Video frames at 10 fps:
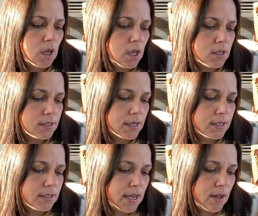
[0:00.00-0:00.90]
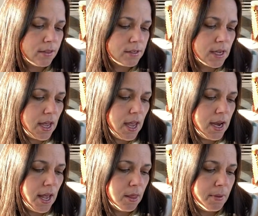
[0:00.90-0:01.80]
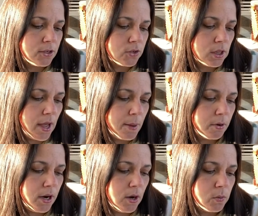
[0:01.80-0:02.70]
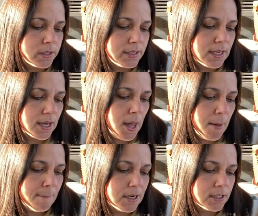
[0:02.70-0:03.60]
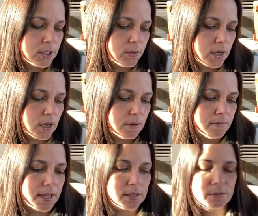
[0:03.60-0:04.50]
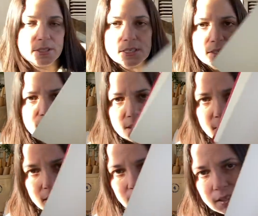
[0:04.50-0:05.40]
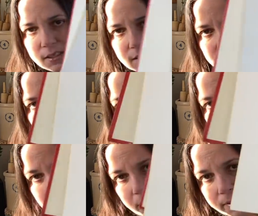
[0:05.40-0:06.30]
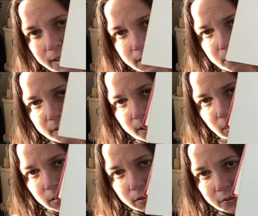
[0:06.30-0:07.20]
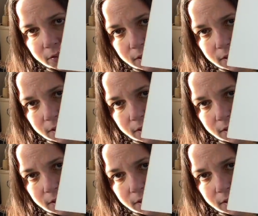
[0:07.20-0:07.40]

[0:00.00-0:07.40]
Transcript: It says Southside Elementary Library, Waseca, Minnesota. And that's what this, the stamp says it, but then also there's a